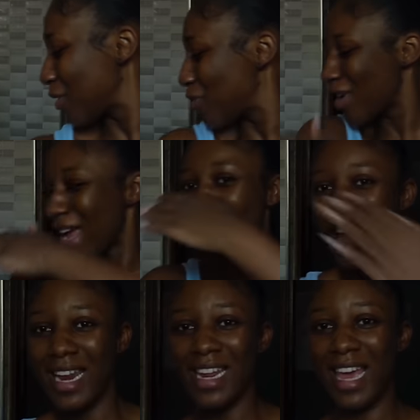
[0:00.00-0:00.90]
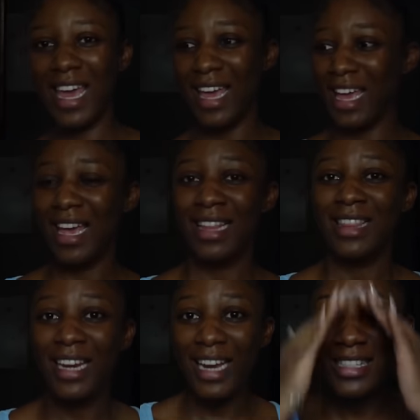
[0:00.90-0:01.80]
Queenie,
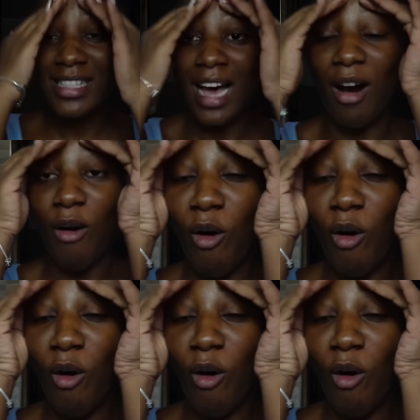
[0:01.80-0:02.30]
the lights are